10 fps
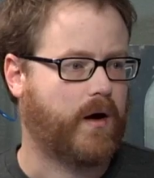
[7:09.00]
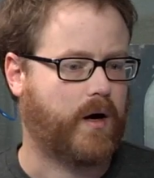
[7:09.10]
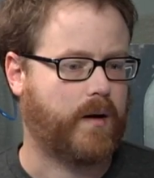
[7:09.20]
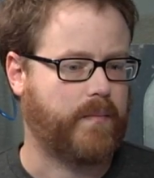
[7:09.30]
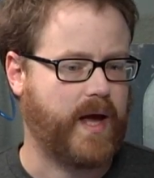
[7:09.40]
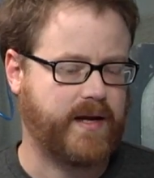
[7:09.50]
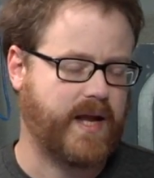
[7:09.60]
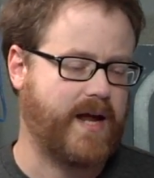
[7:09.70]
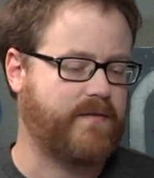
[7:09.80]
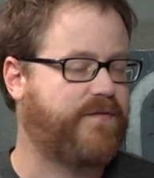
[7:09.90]
Um,
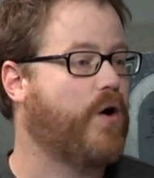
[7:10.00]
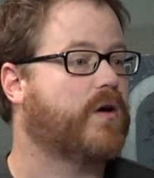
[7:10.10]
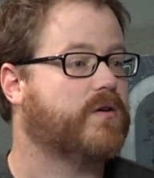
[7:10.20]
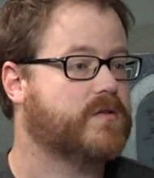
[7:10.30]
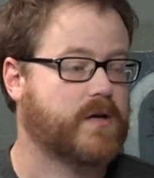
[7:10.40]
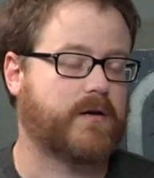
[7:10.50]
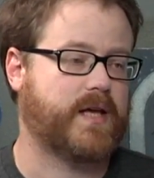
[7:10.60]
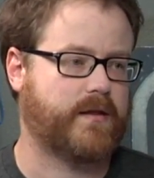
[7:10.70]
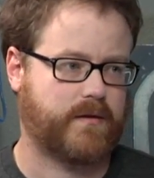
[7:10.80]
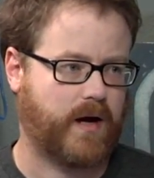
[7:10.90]
and, and photos are
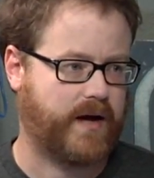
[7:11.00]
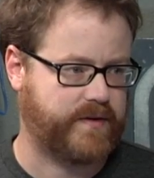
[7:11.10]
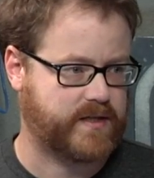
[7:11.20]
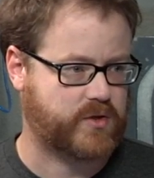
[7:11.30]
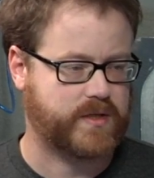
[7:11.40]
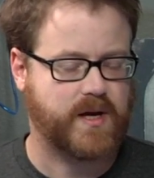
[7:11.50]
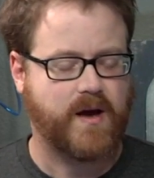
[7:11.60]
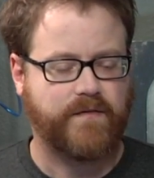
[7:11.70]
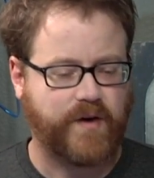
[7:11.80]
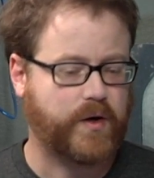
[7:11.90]
the other obvious choice.
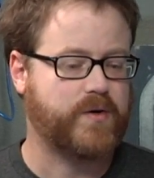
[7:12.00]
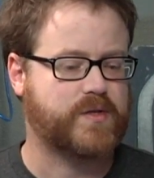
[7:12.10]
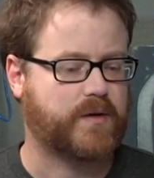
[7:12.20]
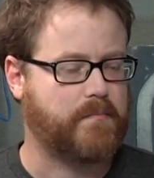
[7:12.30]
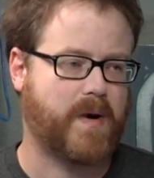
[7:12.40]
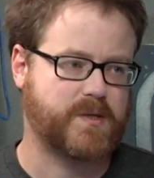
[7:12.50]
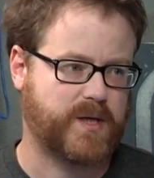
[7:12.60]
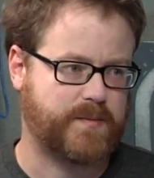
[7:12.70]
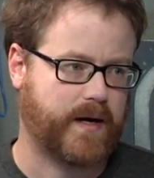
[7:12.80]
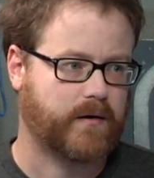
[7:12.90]
Photos look much,
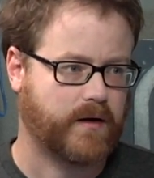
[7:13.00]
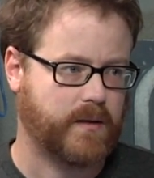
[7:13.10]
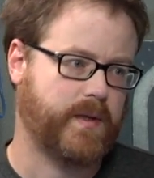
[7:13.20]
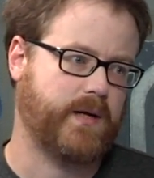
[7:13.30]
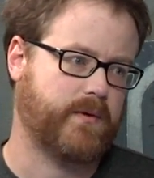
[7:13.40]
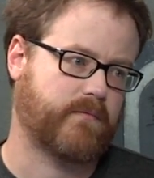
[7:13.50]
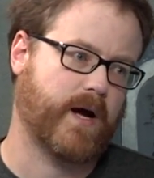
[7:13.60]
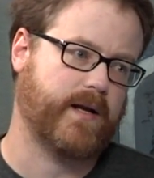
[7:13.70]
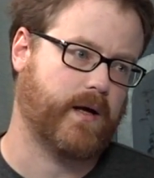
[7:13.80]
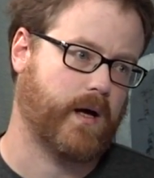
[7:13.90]
much better on the Mini with
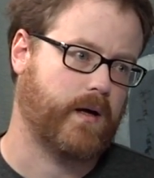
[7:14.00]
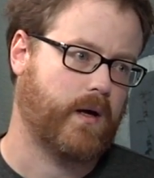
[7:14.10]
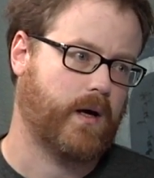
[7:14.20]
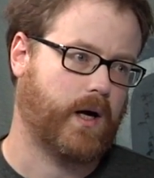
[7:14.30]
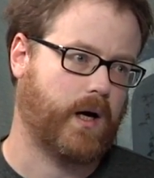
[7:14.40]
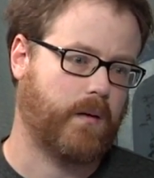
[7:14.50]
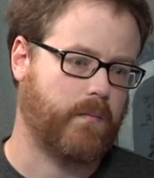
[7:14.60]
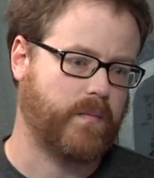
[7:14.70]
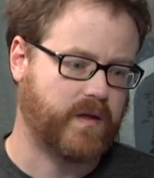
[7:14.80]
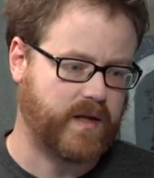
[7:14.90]
Retina
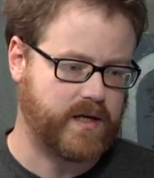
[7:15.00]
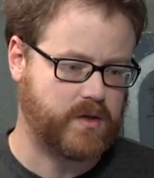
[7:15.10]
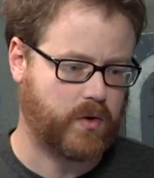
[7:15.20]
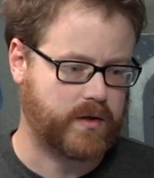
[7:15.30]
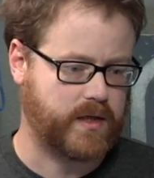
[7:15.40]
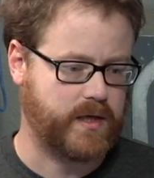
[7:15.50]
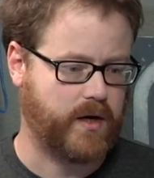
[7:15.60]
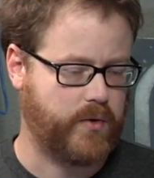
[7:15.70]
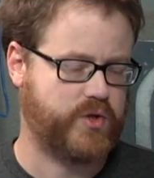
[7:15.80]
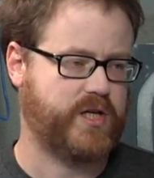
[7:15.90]
um, than they do on
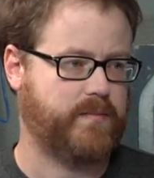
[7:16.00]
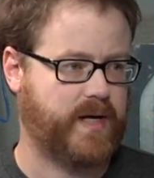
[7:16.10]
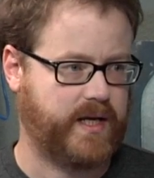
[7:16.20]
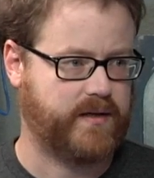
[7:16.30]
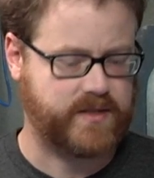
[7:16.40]
the O G Mini.